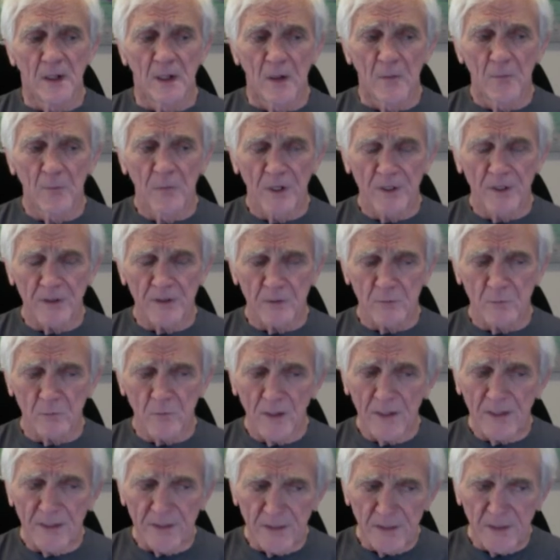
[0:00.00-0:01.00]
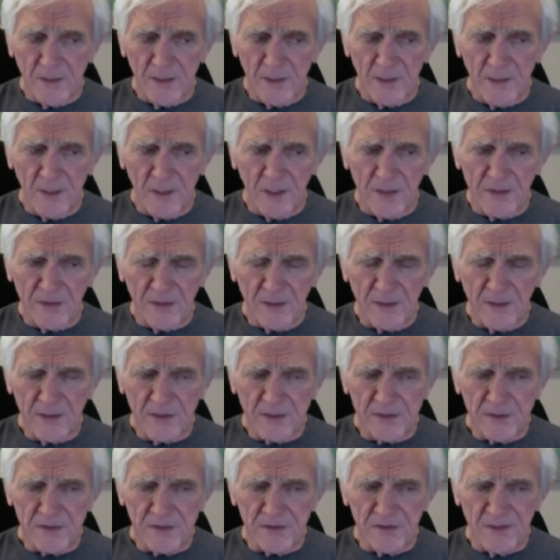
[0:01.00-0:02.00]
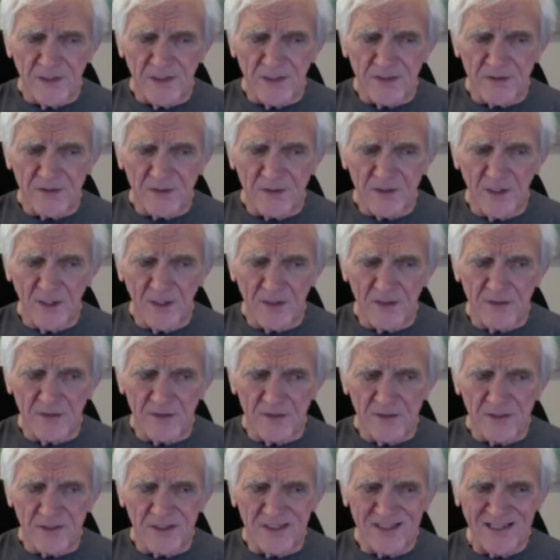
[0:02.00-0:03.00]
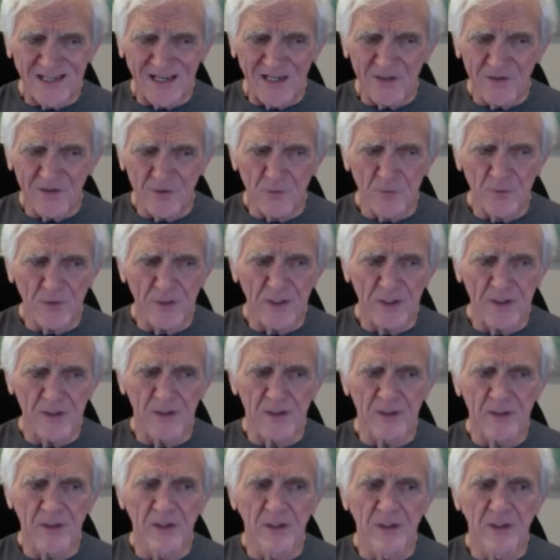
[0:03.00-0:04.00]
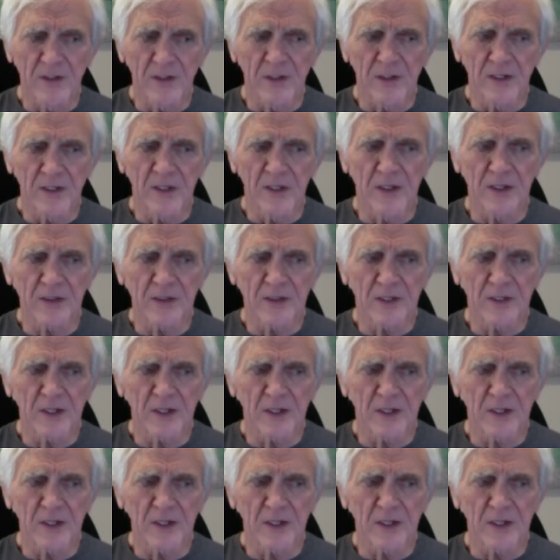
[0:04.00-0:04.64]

But you're right. Eh, I think it's it's gotten saturated, and